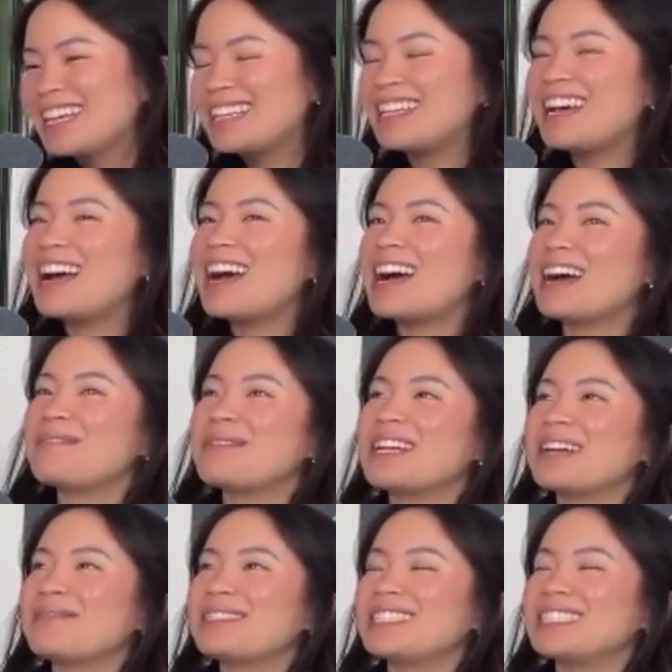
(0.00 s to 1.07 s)
Yeah, I mean,
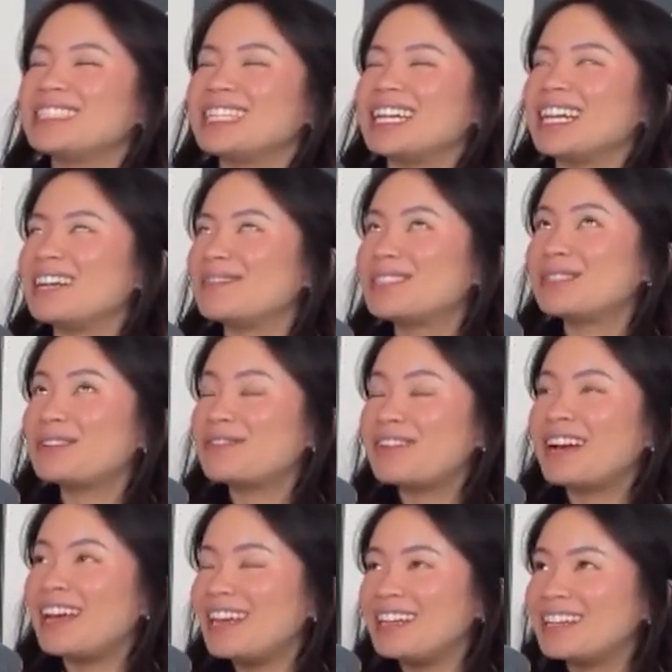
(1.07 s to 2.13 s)
I've been doing it for
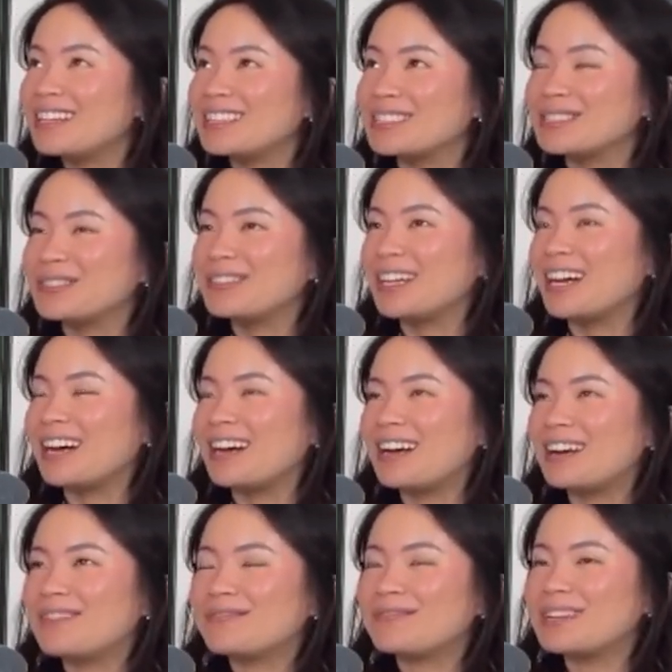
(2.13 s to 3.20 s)
8 years, so
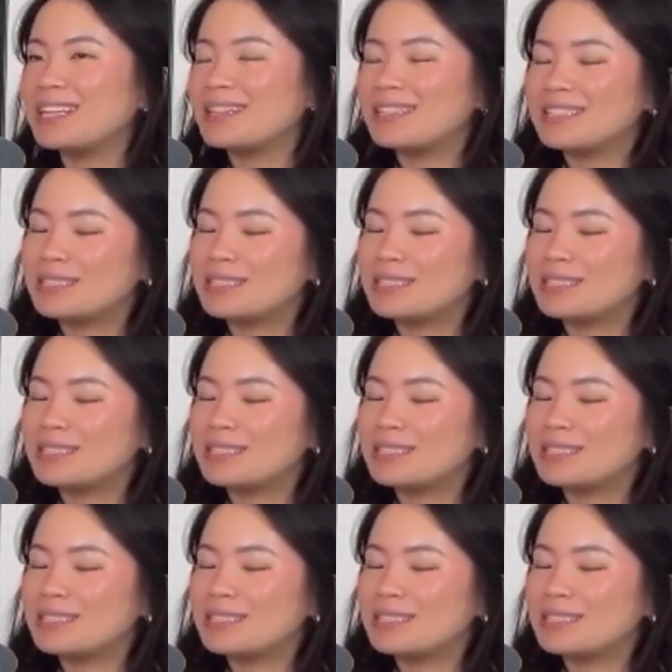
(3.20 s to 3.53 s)
yeah, especially